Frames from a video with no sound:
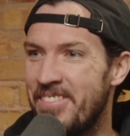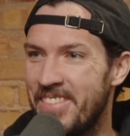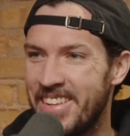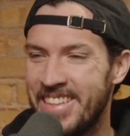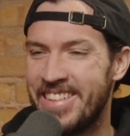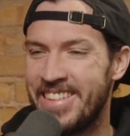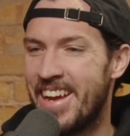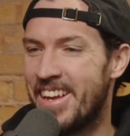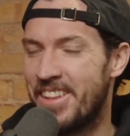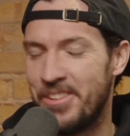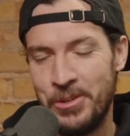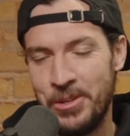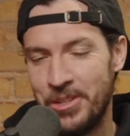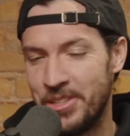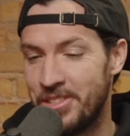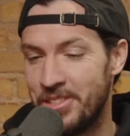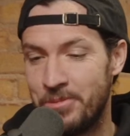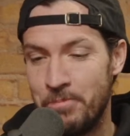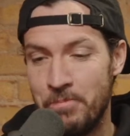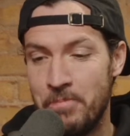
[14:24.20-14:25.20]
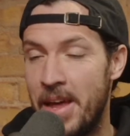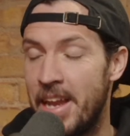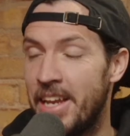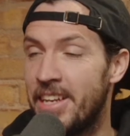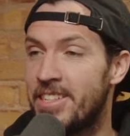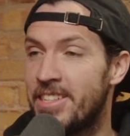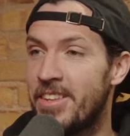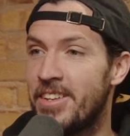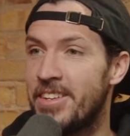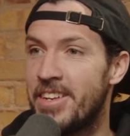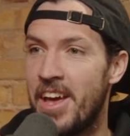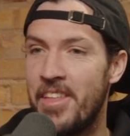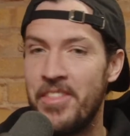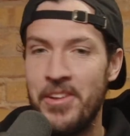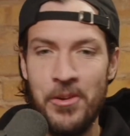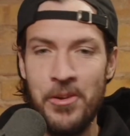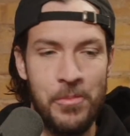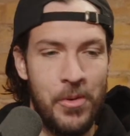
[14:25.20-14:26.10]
Yeah, exactly. We just met each other down there.